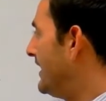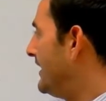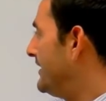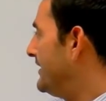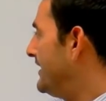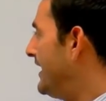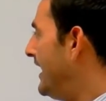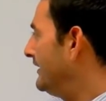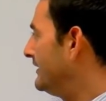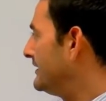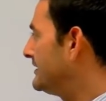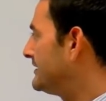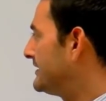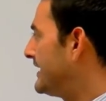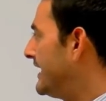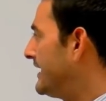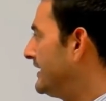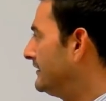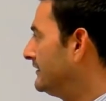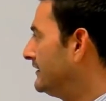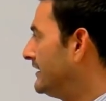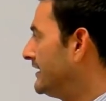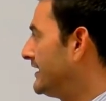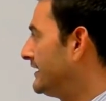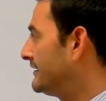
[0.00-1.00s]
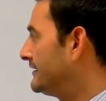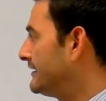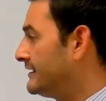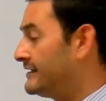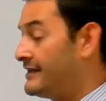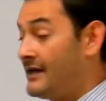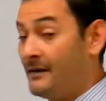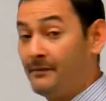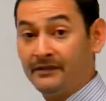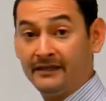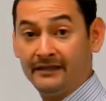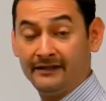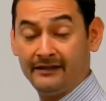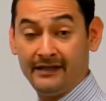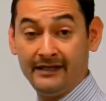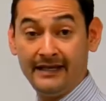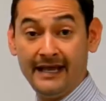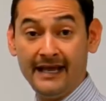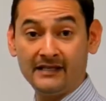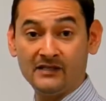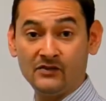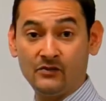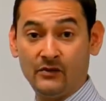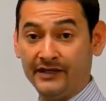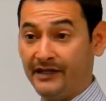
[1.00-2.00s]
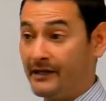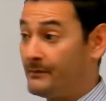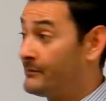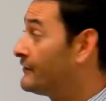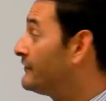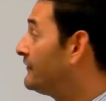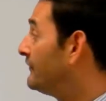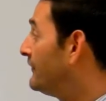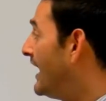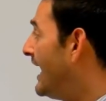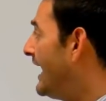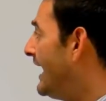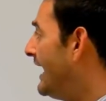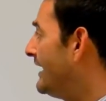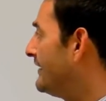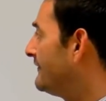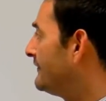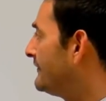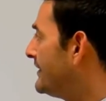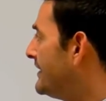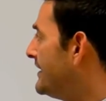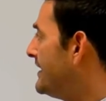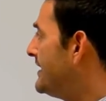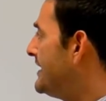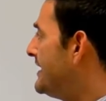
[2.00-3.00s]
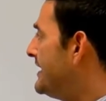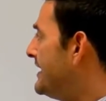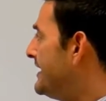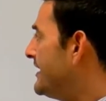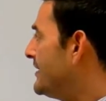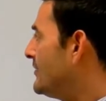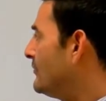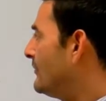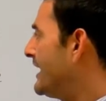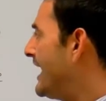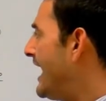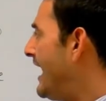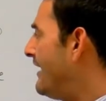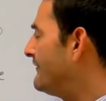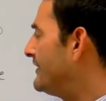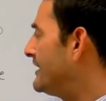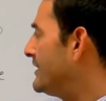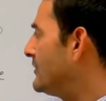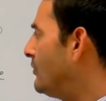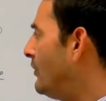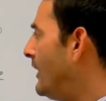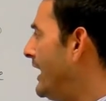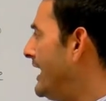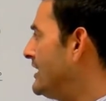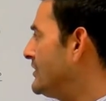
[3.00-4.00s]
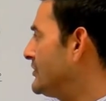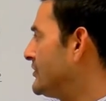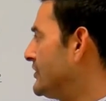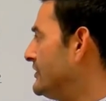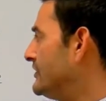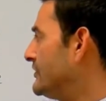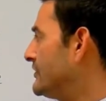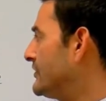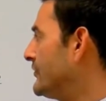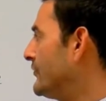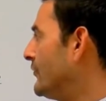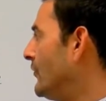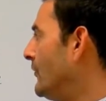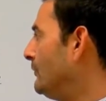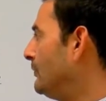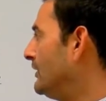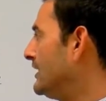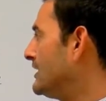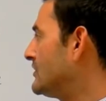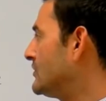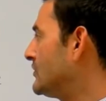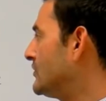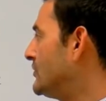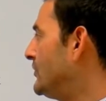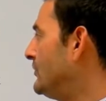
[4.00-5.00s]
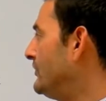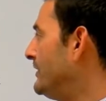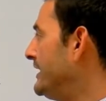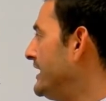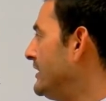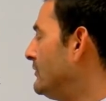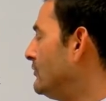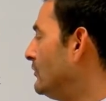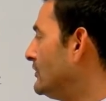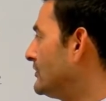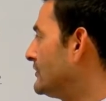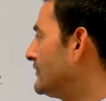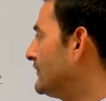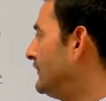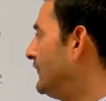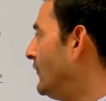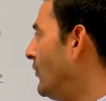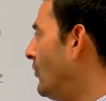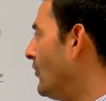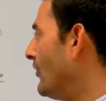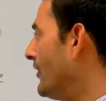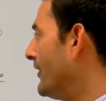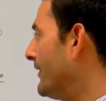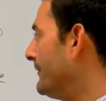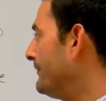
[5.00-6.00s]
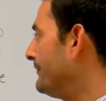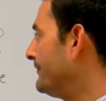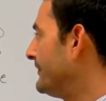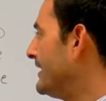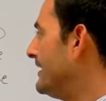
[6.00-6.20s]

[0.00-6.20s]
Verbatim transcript: Now let's take a look at the, number, the next one, number 5. Here we have an equation. 0 plus 2 equals 4.